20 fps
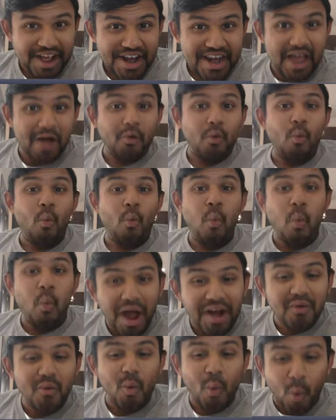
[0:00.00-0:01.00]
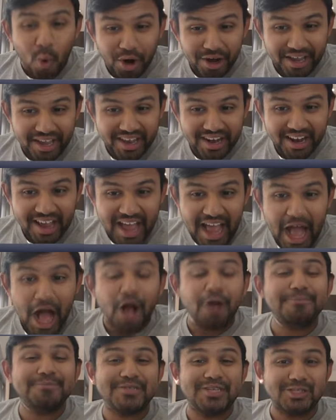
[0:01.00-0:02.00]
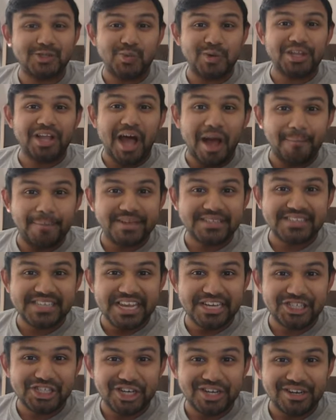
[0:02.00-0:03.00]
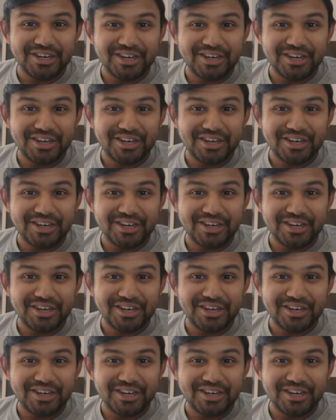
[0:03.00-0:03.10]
Now, what organ helps us with compensation?